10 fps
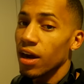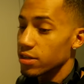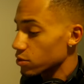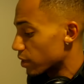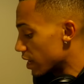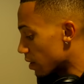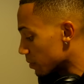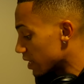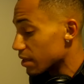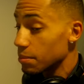Alright, right
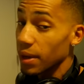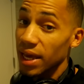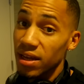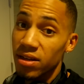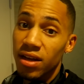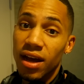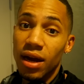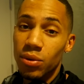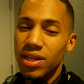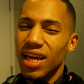now I'm getting mail.
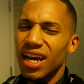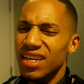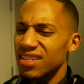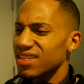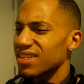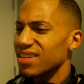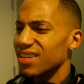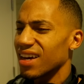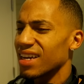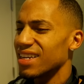I realized
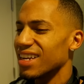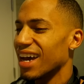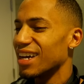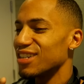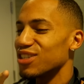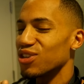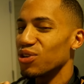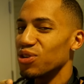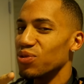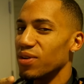I did not
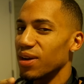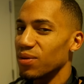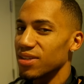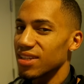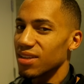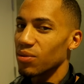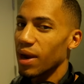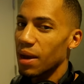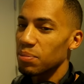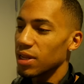show you when I went to the
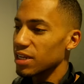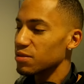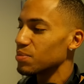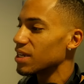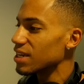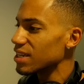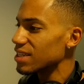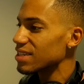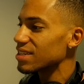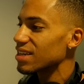wrap place
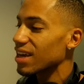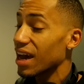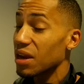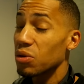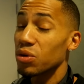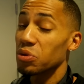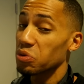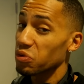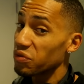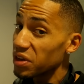because I don't want to
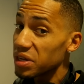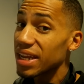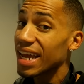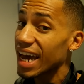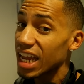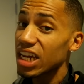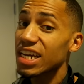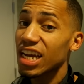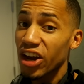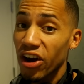reveal the color
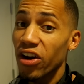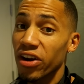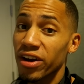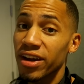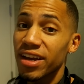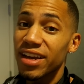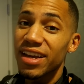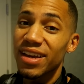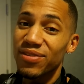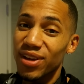of the car.
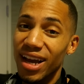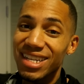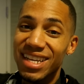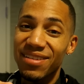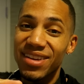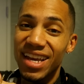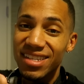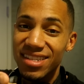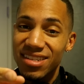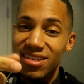If you guys have
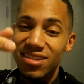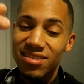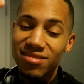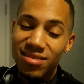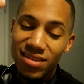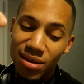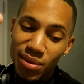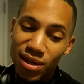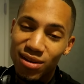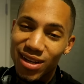guesses, let
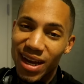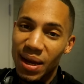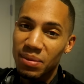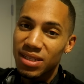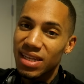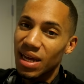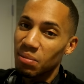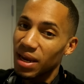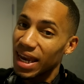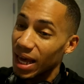me know in the comments
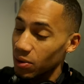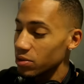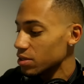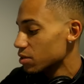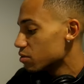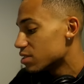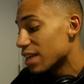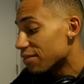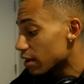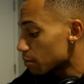down below.
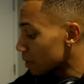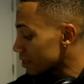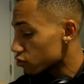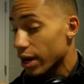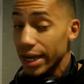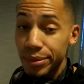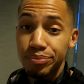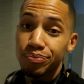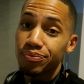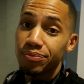See if anybody's right.
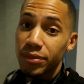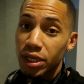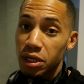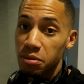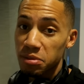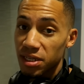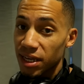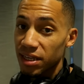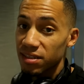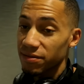You know what I'm
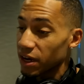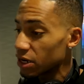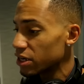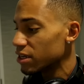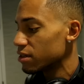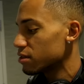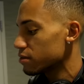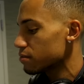saying? It's a very